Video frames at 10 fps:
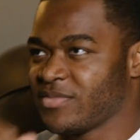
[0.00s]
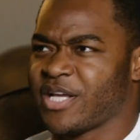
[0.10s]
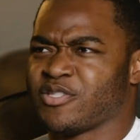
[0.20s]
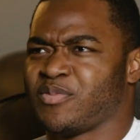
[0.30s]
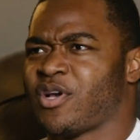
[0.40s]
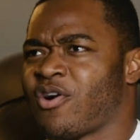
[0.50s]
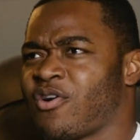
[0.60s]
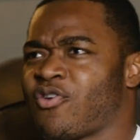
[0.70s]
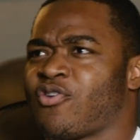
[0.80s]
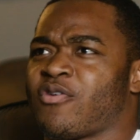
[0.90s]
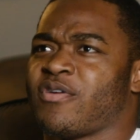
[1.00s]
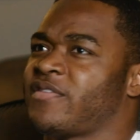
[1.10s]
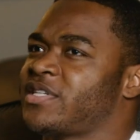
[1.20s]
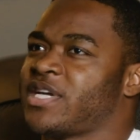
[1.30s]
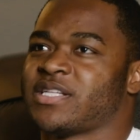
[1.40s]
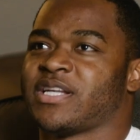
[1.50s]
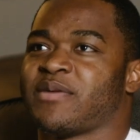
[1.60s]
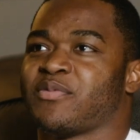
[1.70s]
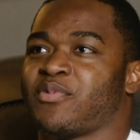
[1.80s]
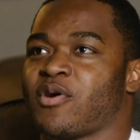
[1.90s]
They used to be called Coral Reef, changed their
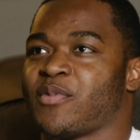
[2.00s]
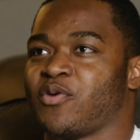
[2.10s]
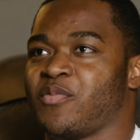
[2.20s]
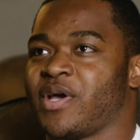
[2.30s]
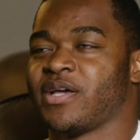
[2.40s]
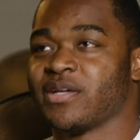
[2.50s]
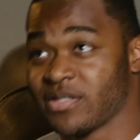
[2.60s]
name to Palmetto Bay.